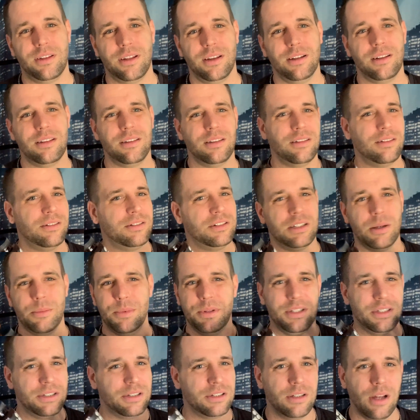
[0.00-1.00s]
that some
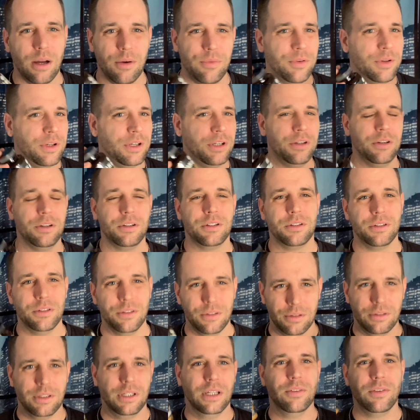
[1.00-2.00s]
of this stuff in here
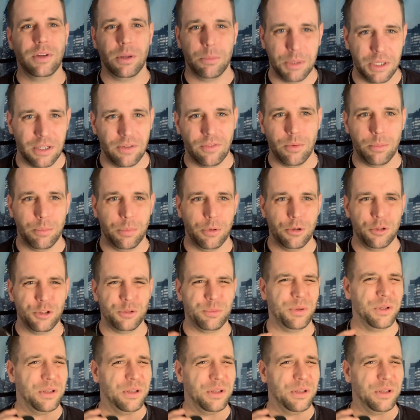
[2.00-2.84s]
could give you a bit of a boost,